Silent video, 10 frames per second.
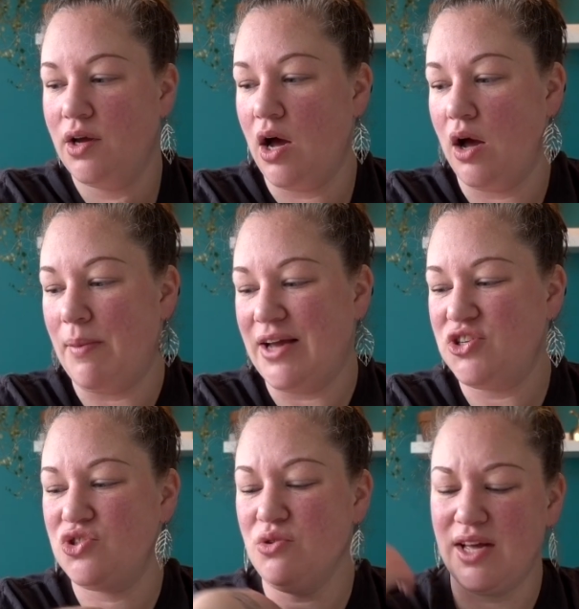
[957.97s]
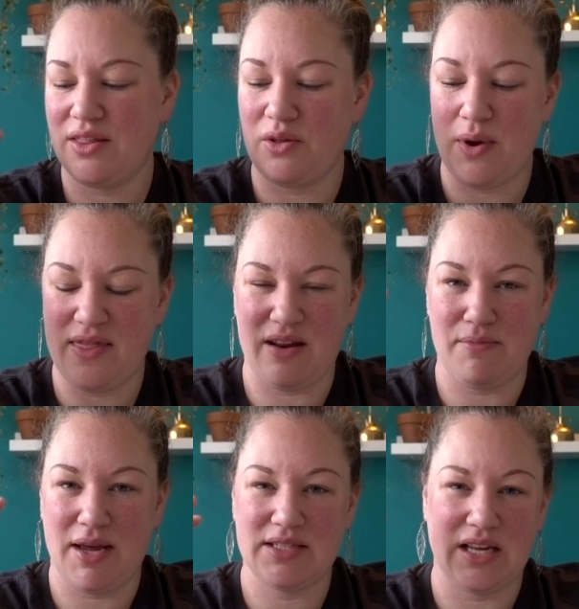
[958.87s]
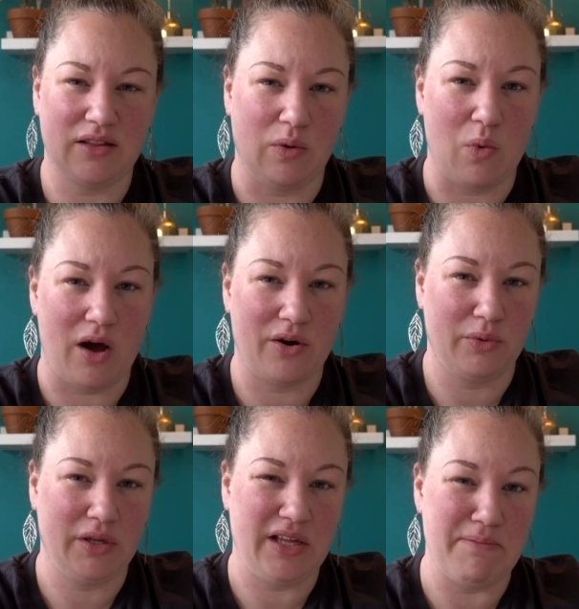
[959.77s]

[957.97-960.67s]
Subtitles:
I just don't like the way that it makes like the water really